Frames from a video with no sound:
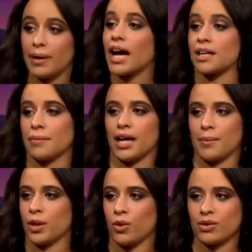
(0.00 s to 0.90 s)
back in
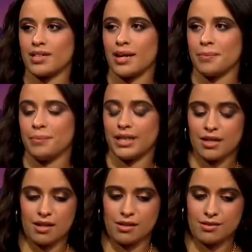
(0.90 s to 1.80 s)
Miami the whole time
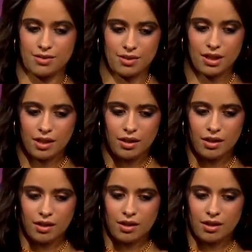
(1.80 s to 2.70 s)
because
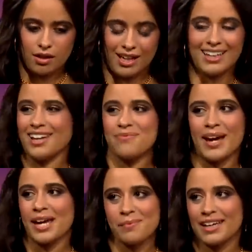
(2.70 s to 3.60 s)
I love
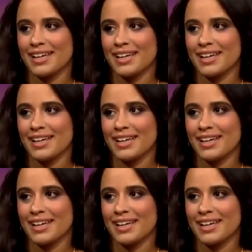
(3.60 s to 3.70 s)
Miami.